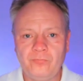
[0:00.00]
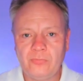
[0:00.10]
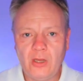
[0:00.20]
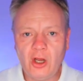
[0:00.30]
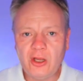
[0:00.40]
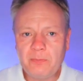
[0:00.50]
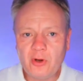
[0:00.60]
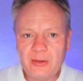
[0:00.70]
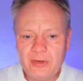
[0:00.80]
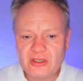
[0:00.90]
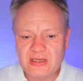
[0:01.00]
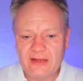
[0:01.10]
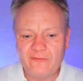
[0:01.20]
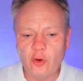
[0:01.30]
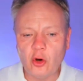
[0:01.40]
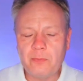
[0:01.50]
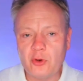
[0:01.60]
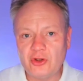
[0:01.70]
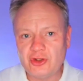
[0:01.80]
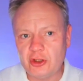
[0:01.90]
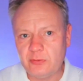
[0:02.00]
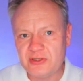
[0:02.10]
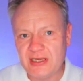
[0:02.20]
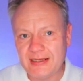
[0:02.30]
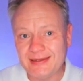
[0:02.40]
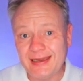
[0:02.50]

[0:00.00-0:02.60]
Unemployment, 4.2%.